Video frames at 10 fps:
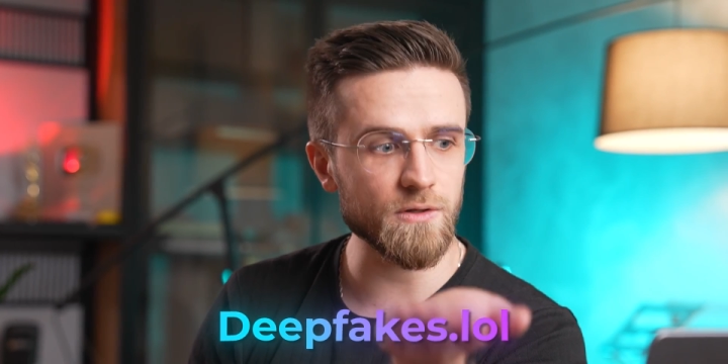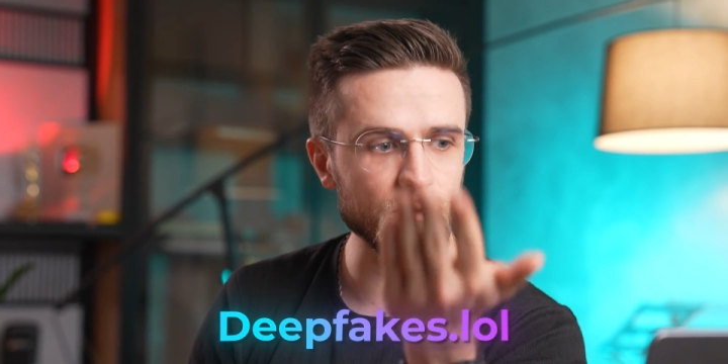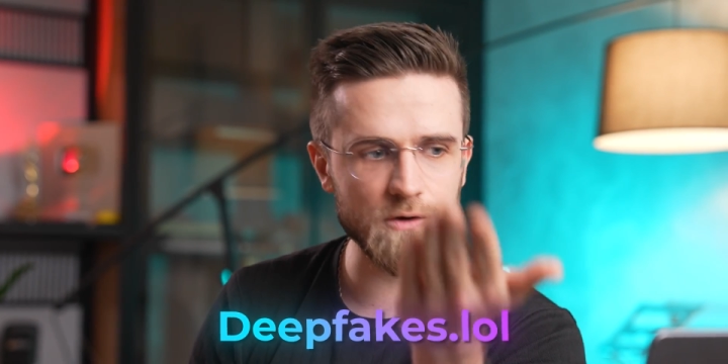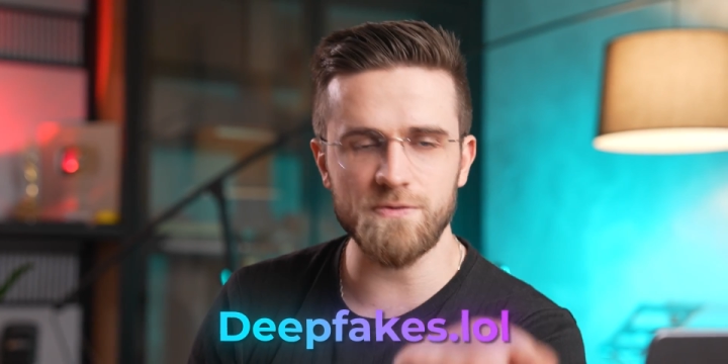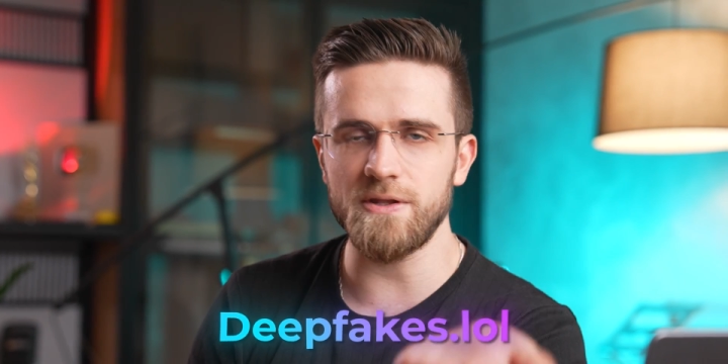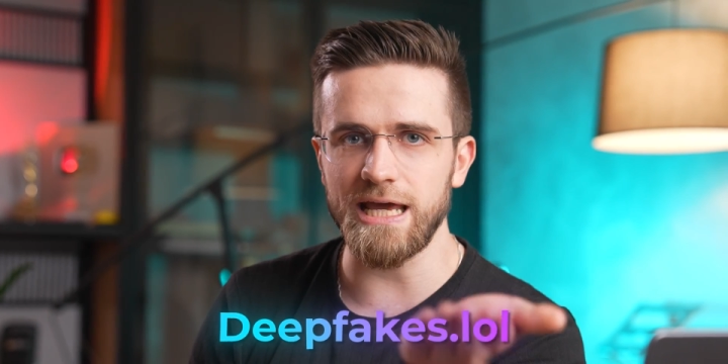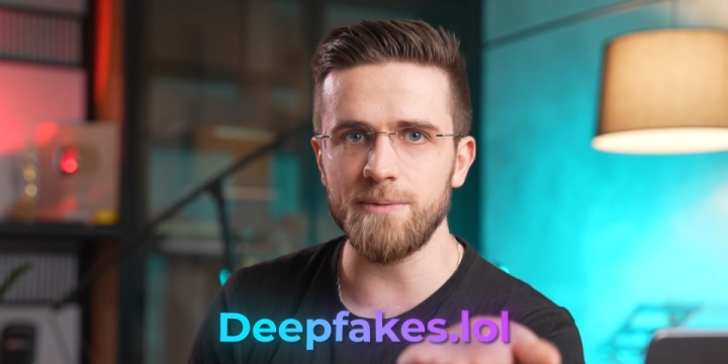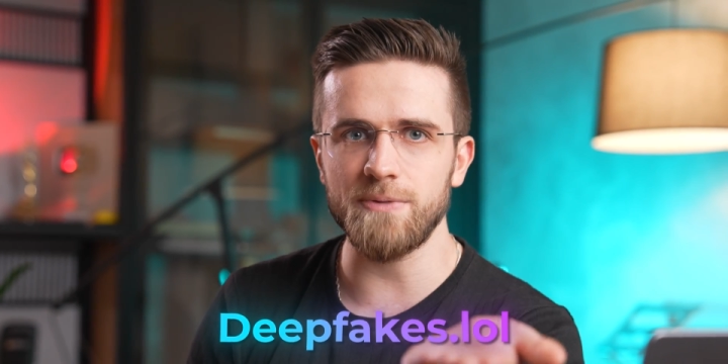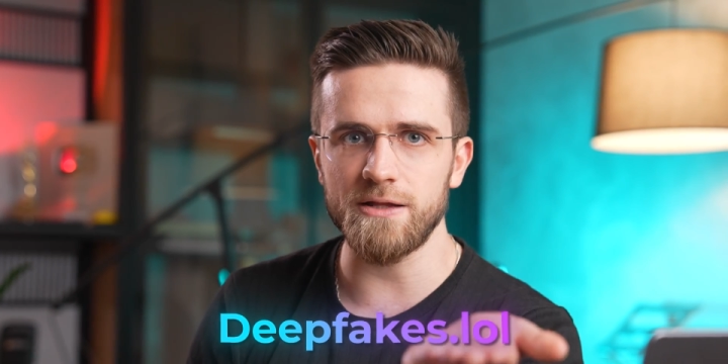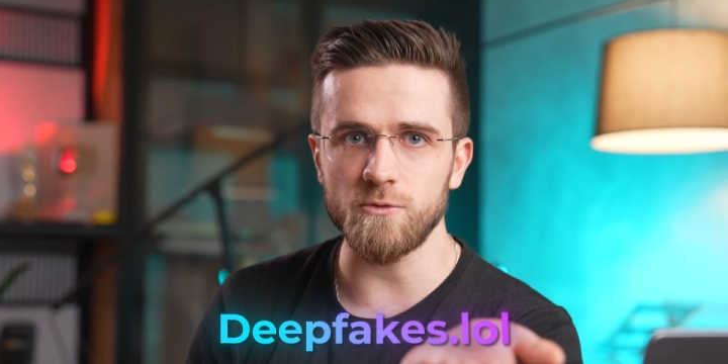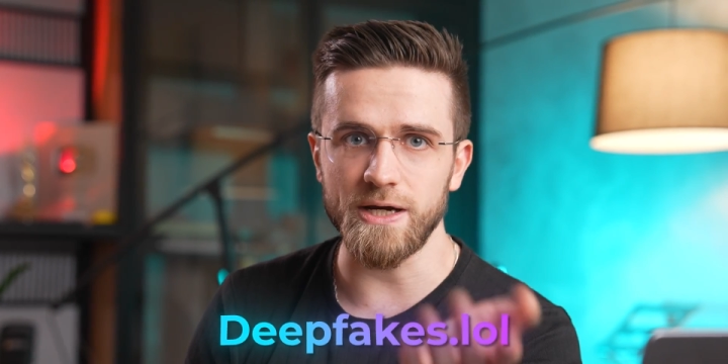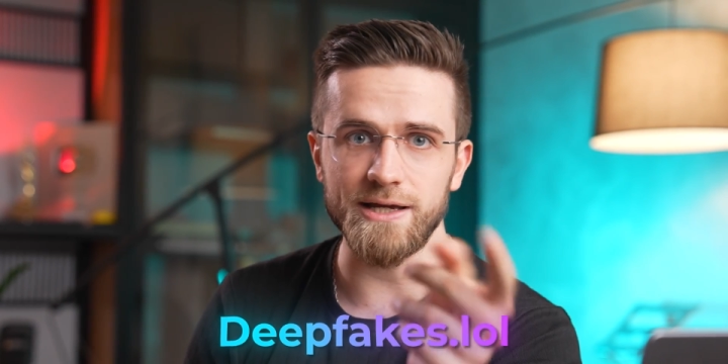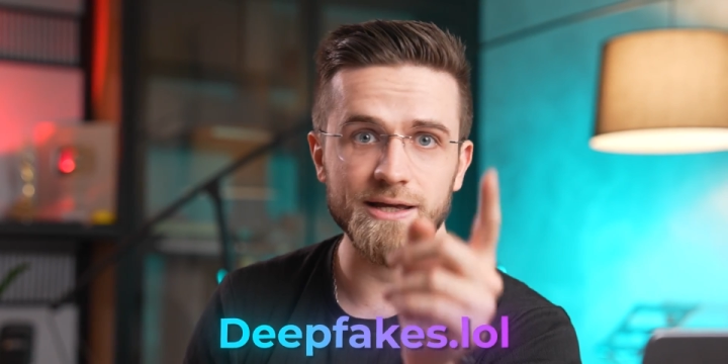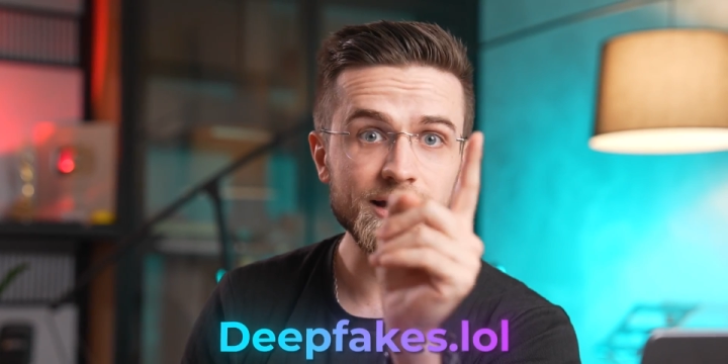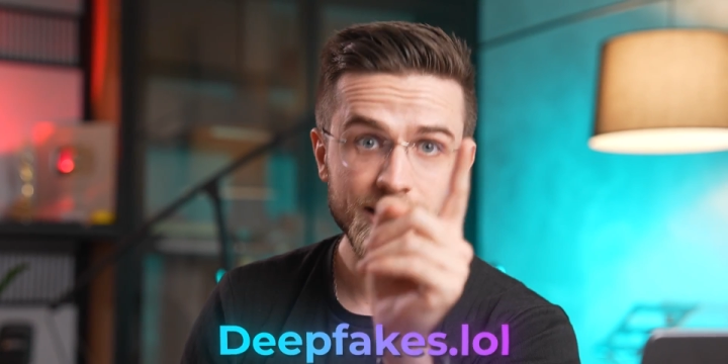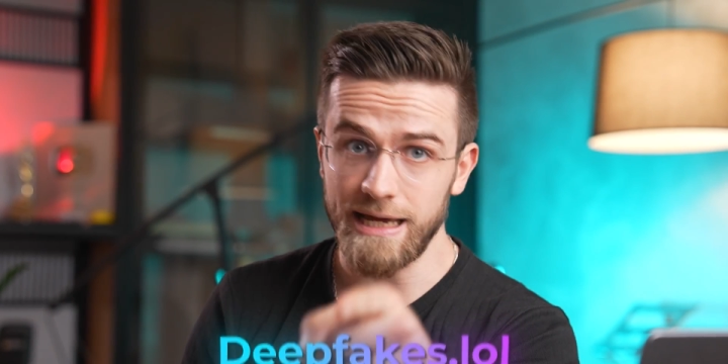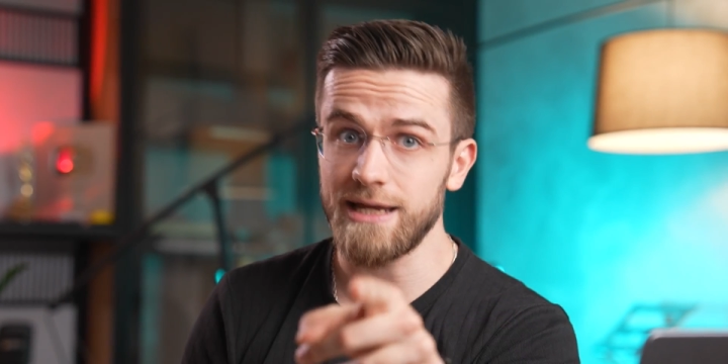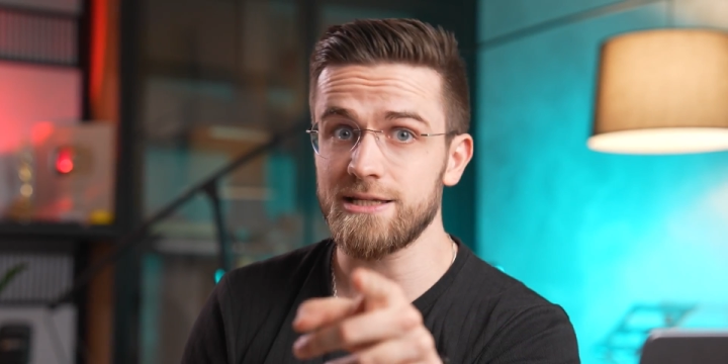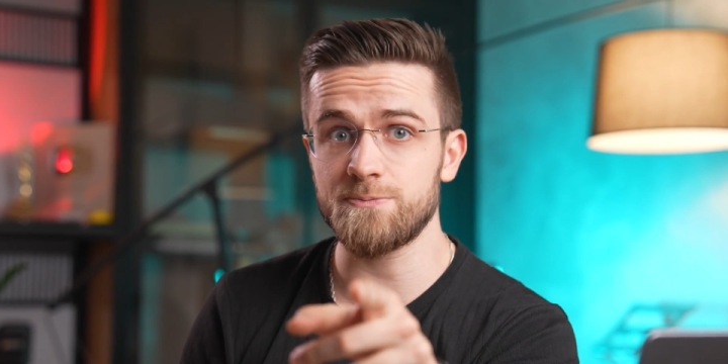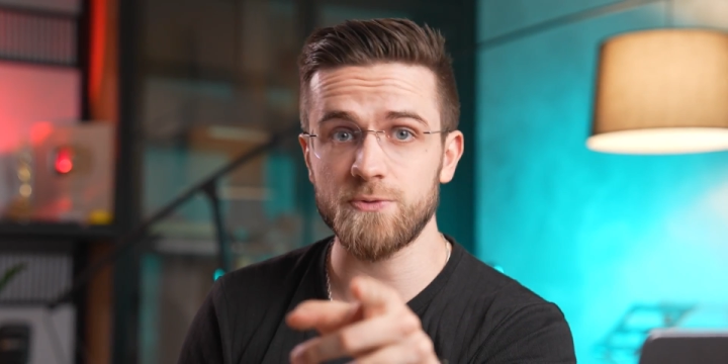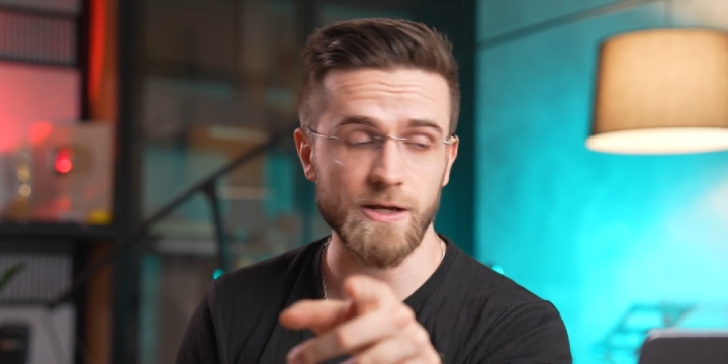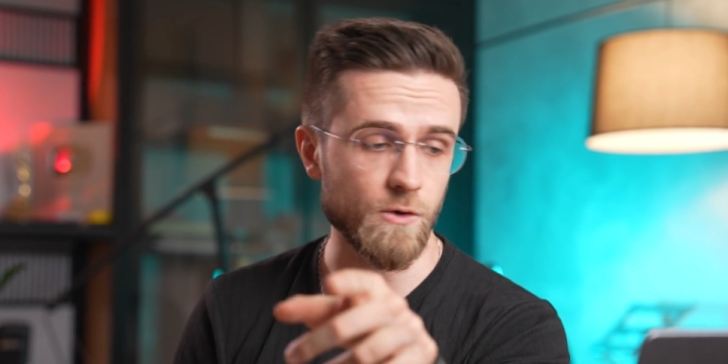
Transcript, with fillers: love the name by the way, and it's pretty